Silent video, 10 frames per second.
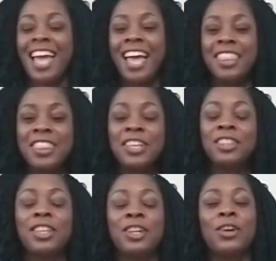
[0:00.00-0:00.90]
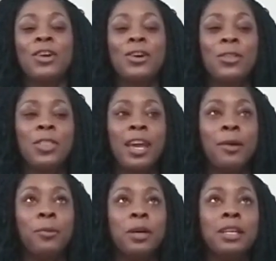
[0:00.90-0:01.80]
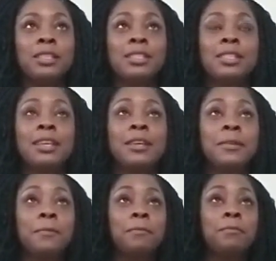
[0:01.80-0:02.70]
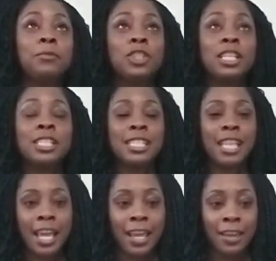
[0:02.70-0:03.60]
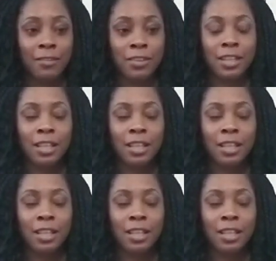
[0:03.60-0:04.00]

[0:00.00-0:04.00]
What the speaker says: and the girl that was just saved,